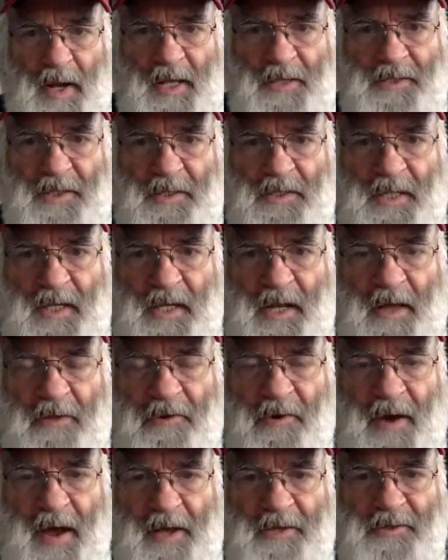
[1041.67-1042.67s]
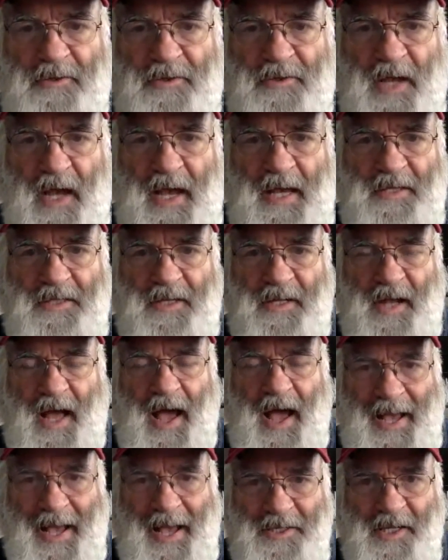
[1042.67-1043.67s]
It's just another exercise in
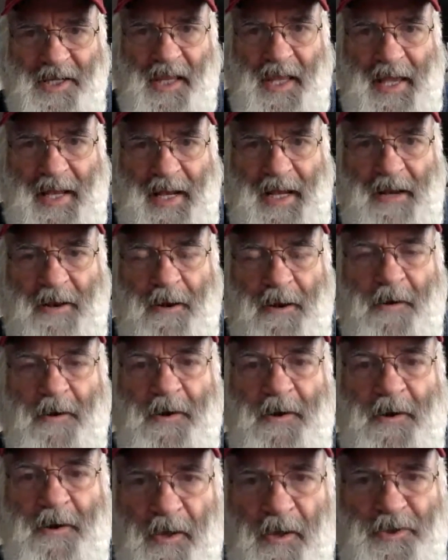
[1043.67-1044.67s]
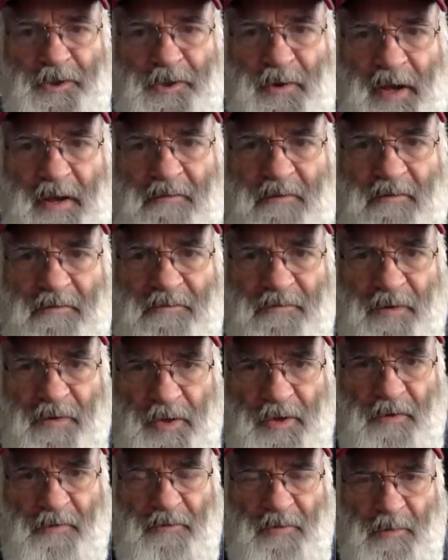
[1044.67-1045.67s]
isolating our culture even
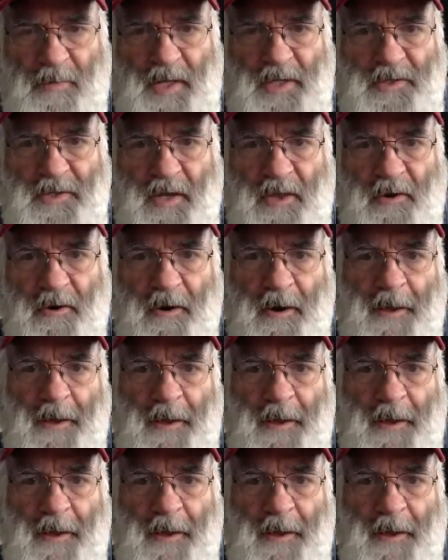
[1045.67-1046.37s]
further from each other.